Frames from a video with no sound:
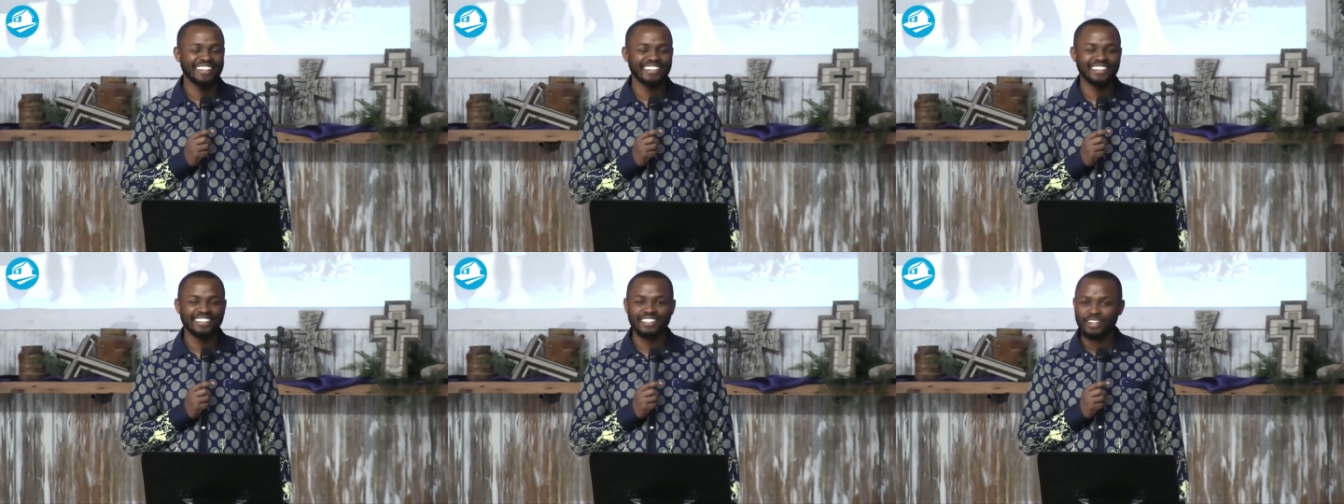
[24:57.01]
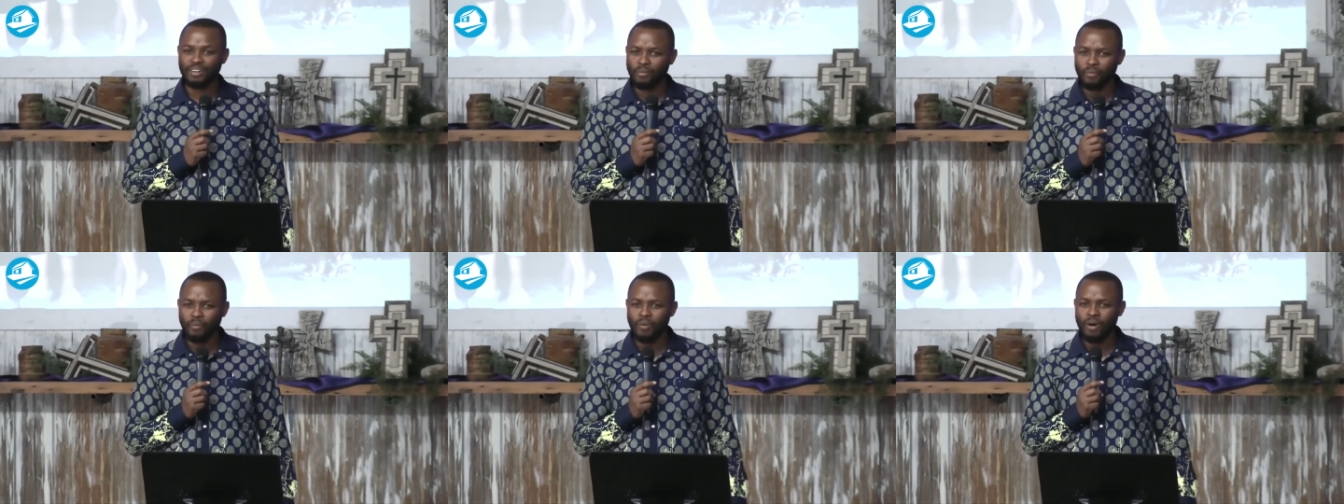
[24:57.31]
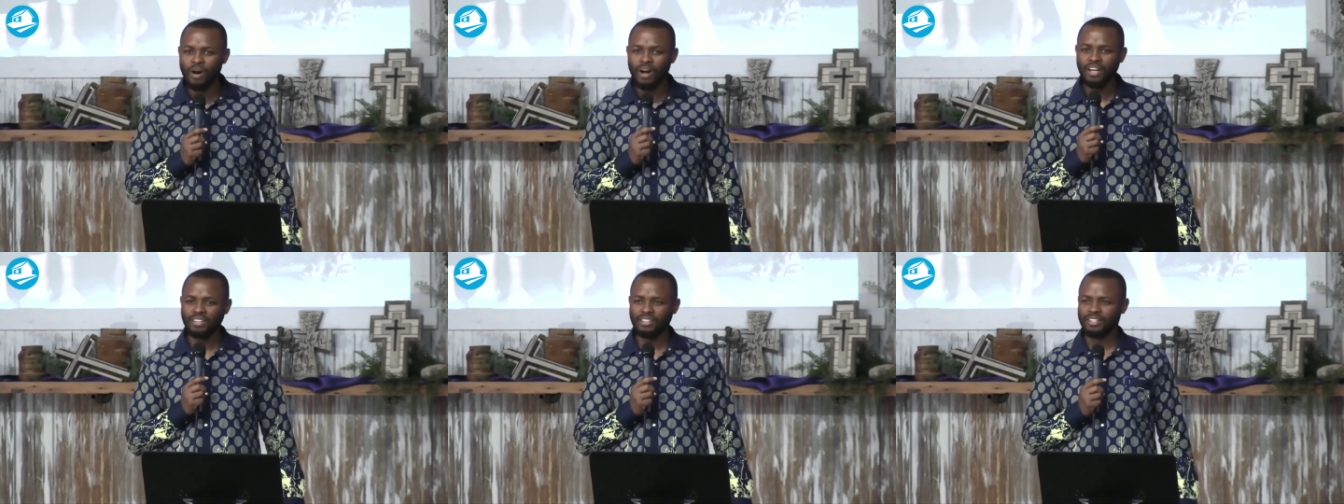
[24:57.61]
It's like,
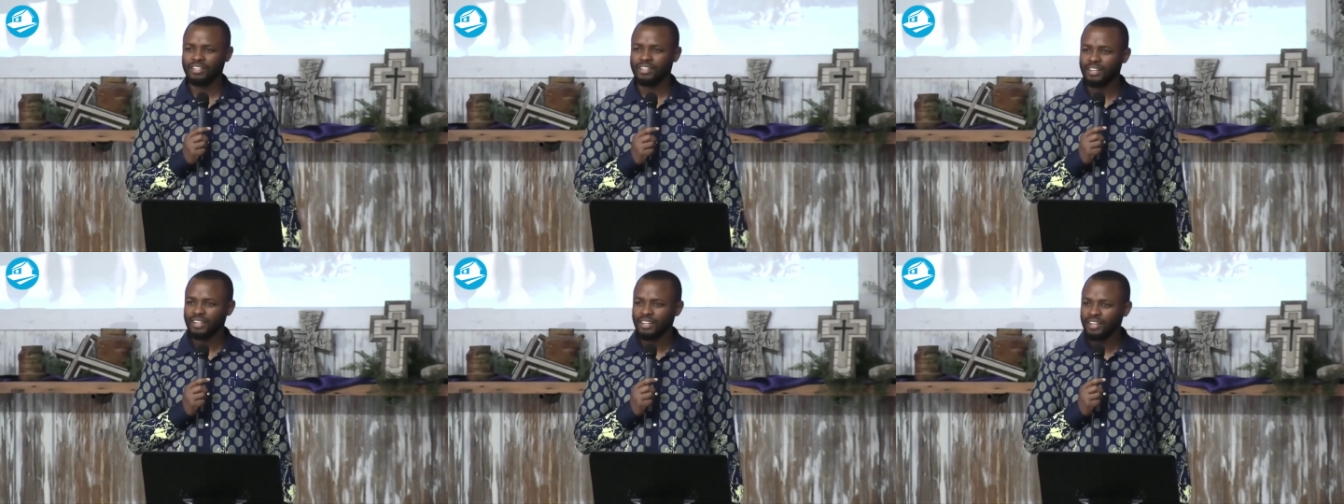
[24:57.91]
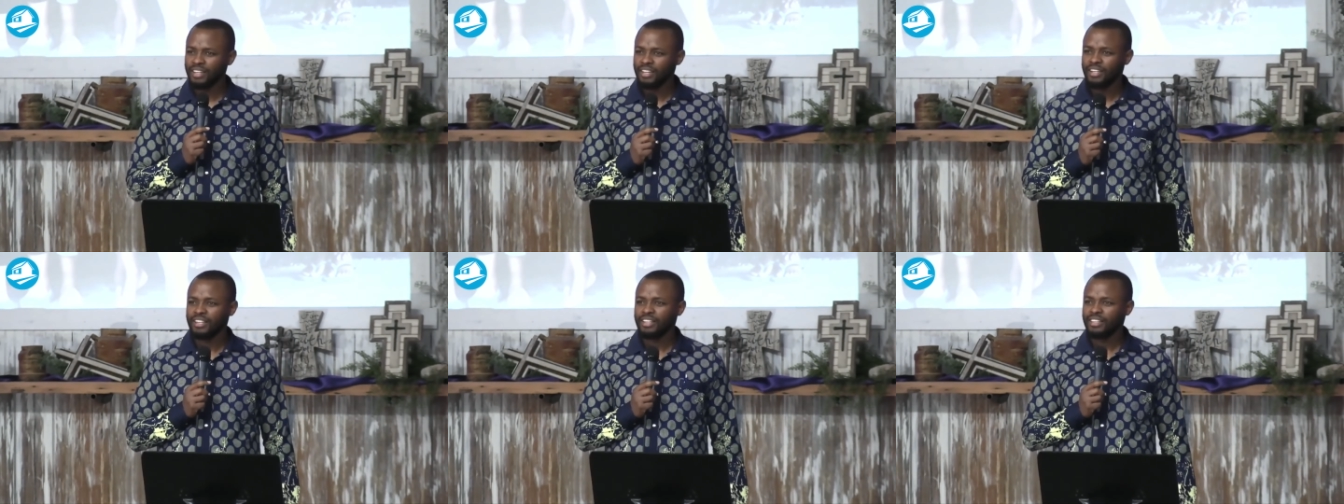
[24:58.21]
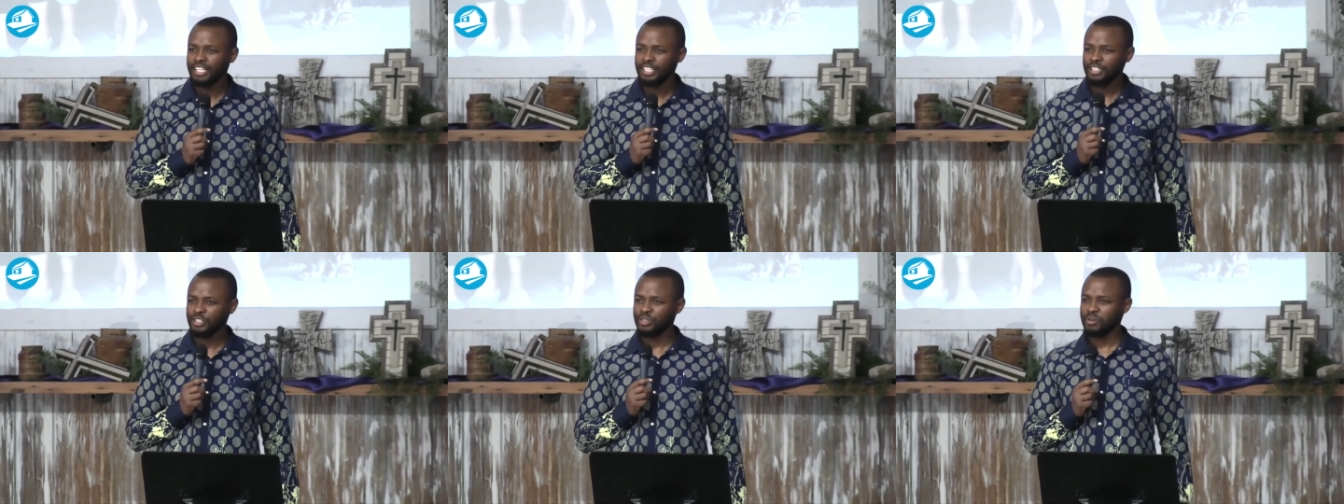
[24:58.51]
What?
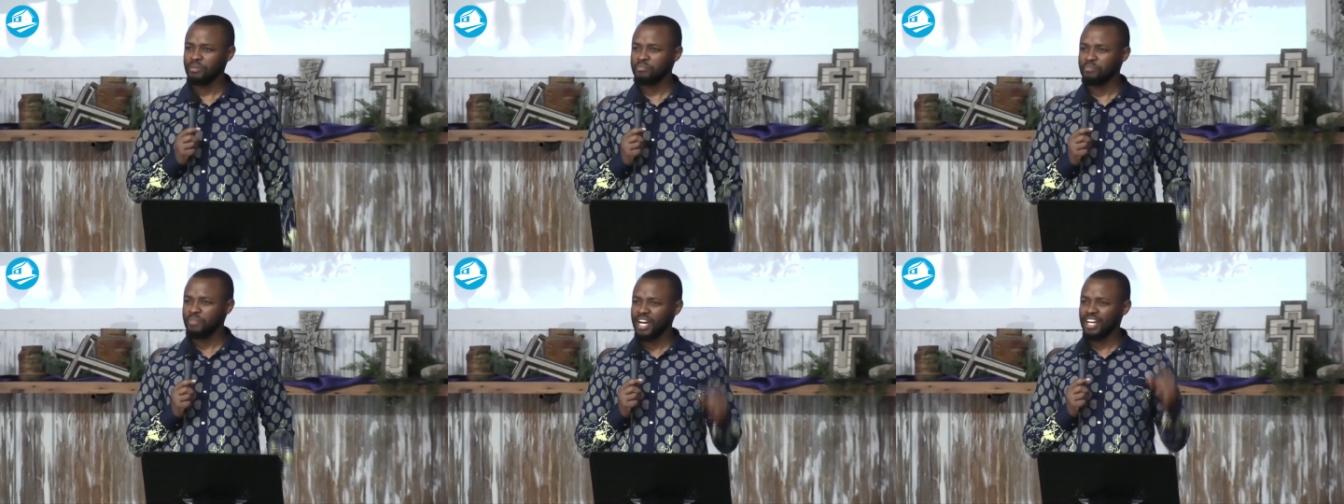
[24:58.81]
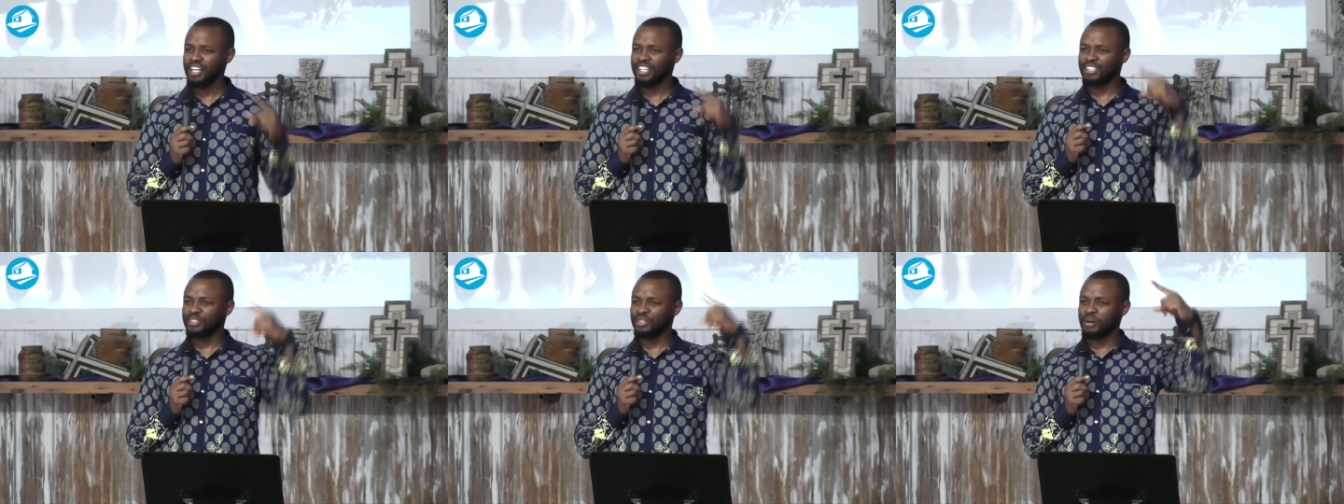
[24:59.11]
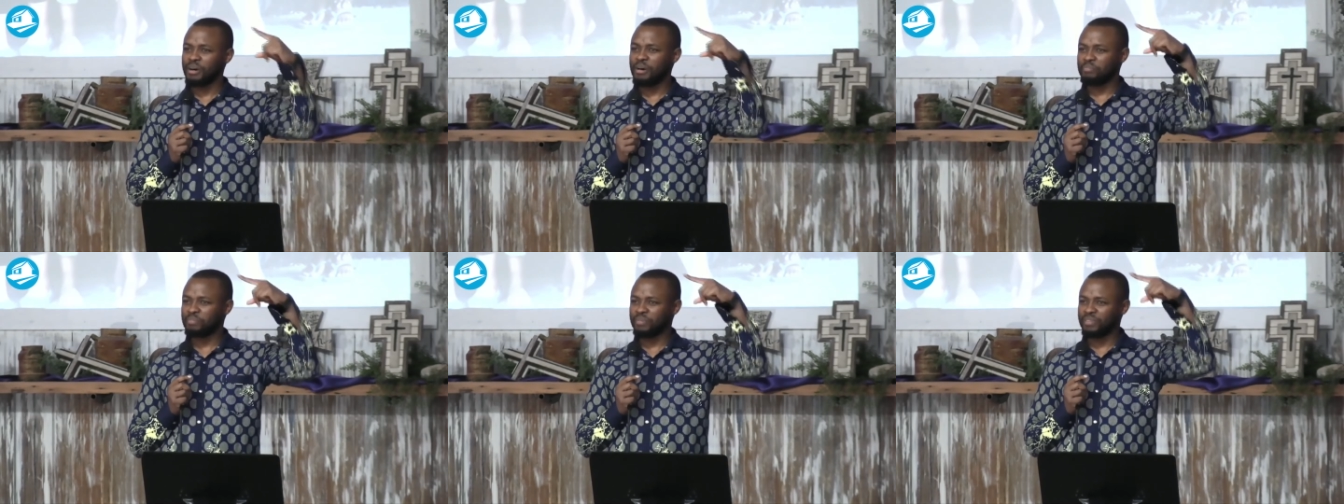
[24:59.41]
That's your main
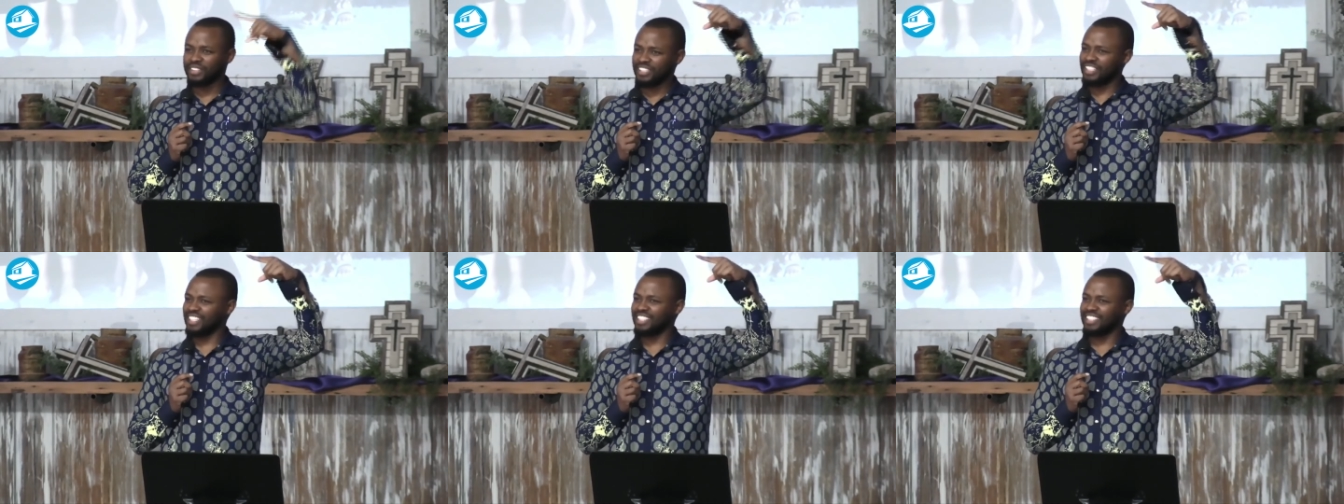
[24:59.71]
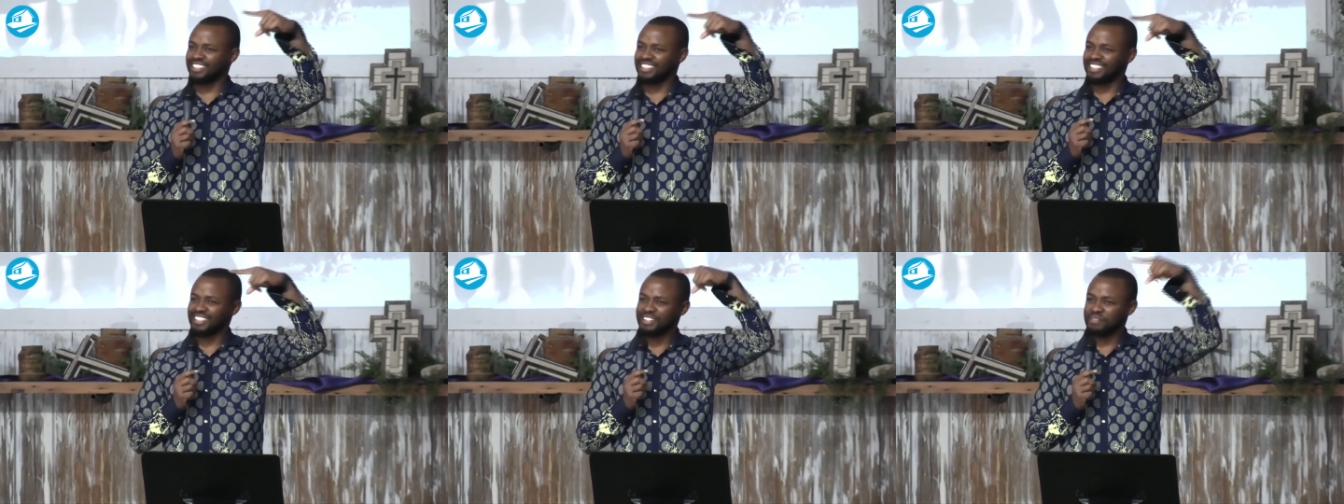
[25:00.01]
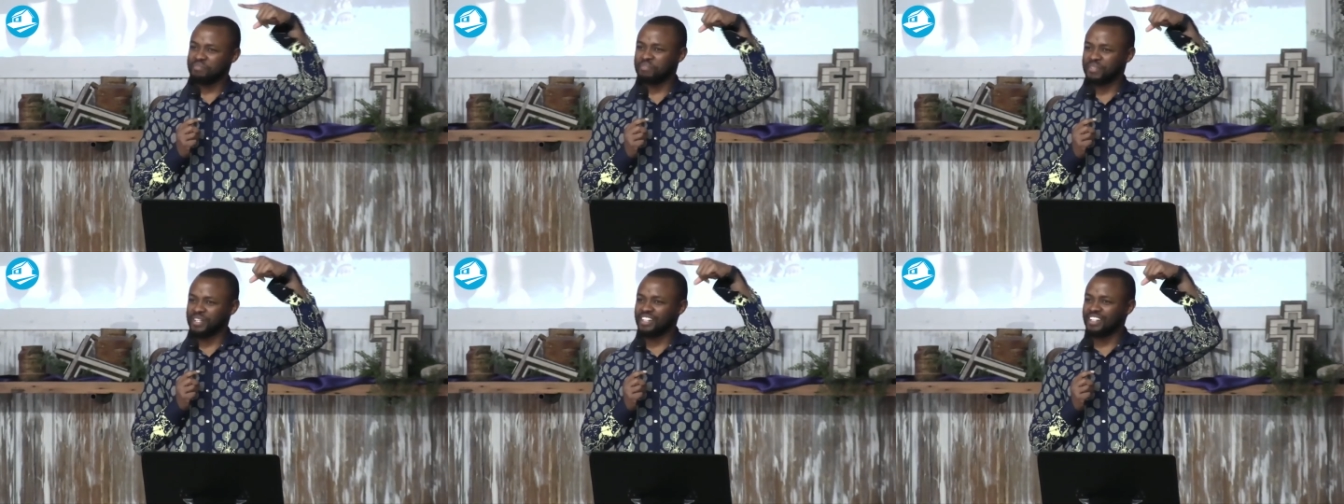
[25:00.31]
top list in
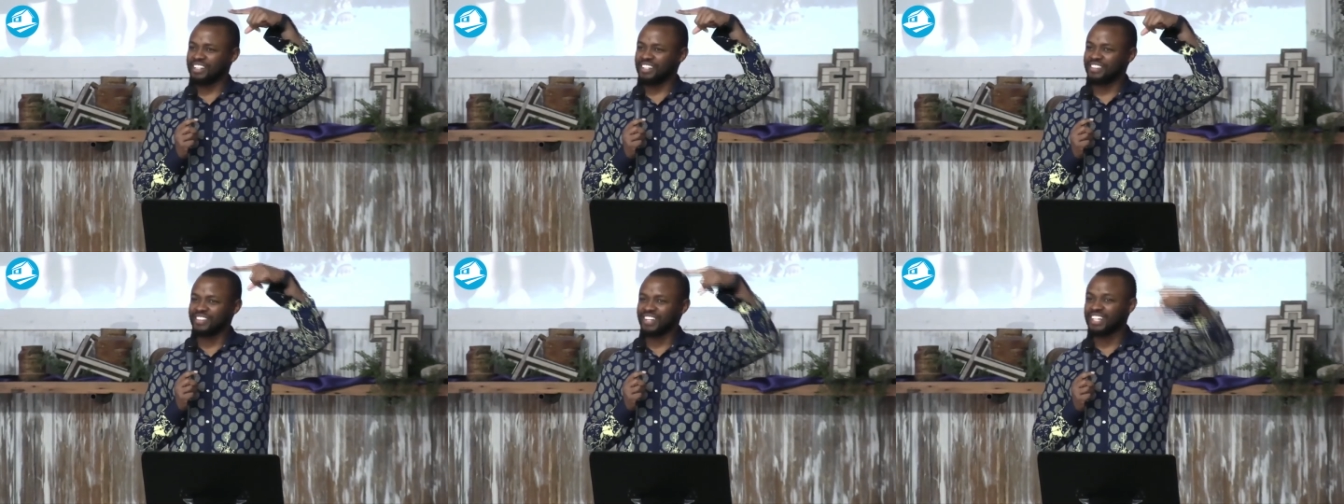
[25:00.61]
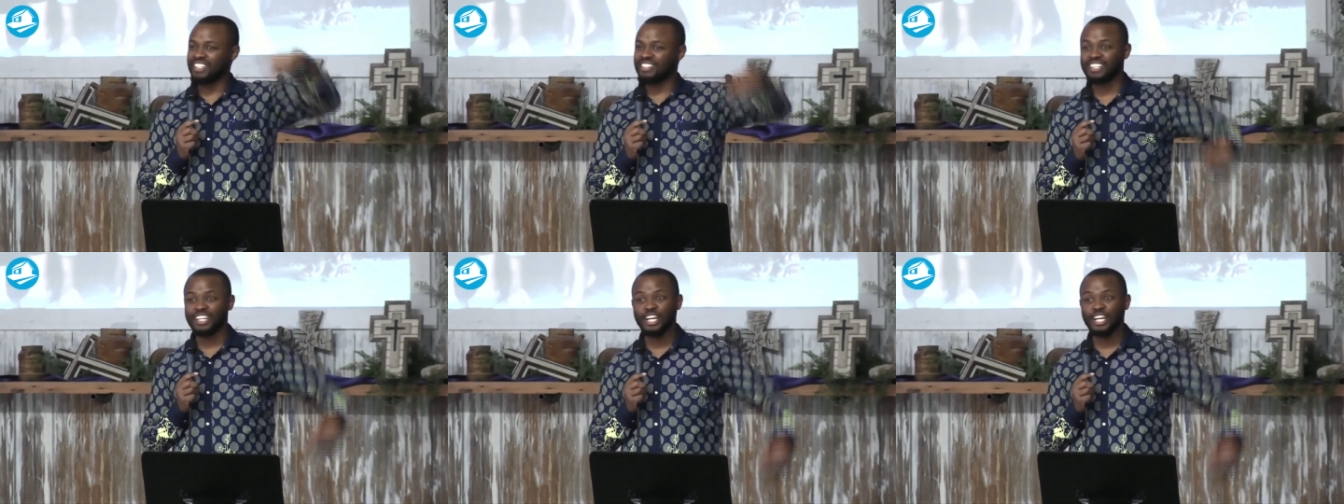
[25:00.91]
our prayer request.